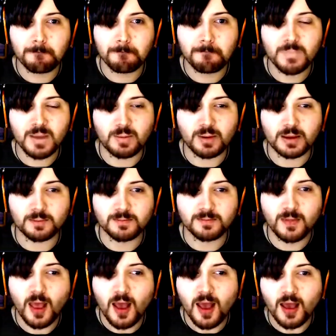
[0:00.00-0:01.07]
Maybe.
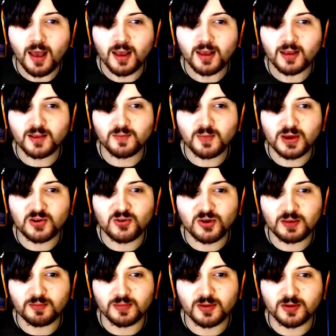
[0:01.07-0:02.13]
It's my
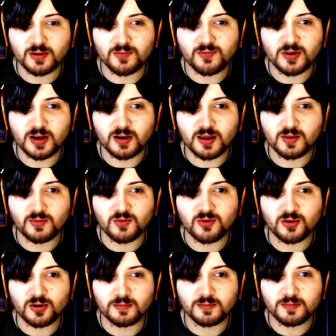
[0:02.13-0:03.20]
dream, so hopefully it'll come
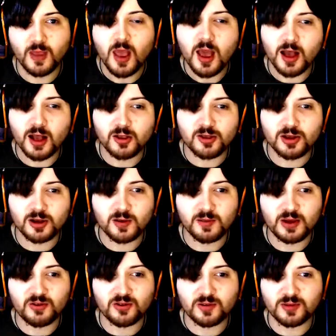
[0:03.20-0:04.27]
true. Actually, all
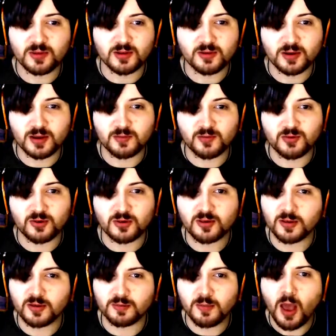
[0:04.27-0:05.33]
my dreams don't come true,
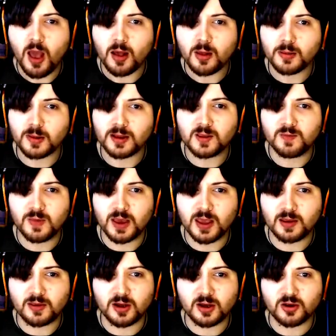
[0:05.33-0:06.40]
so let's make it
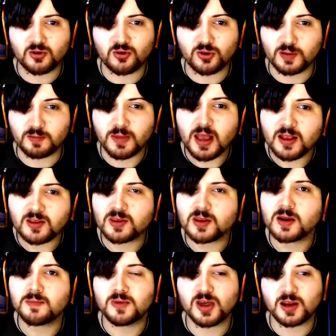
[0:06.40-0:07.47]
not a dream. It's an
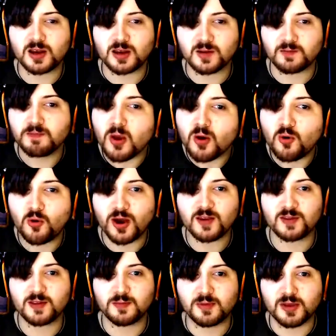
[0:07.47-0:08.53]
objective.
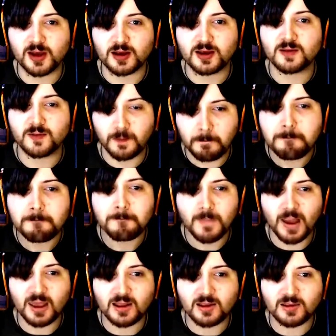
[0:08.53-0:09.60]
Quest objective.
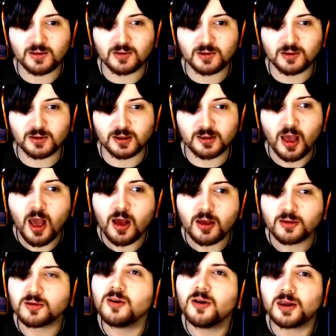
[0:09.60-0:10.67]
I can do those.
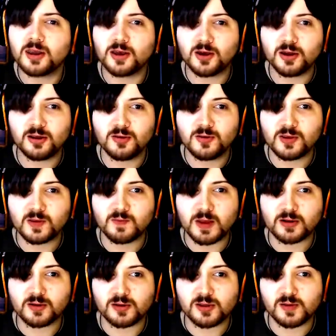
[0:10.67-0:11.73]
Sorry, you gotta do this
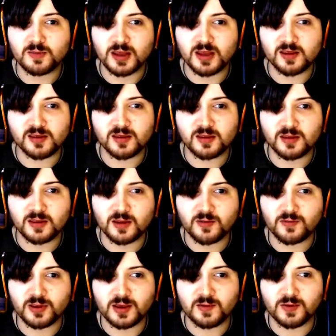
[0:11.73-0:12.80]
mental gymnastics stuff
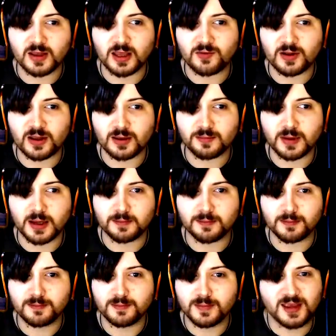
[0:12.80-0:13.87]
when you have a life like mine.
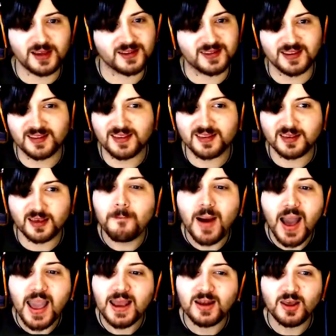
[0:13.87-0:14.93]
Cause it sucks.
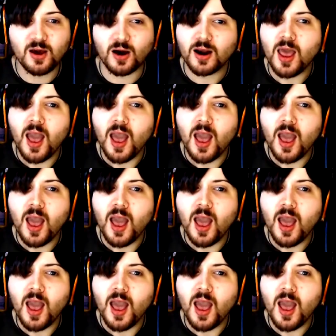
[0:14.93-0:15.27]
Minecart!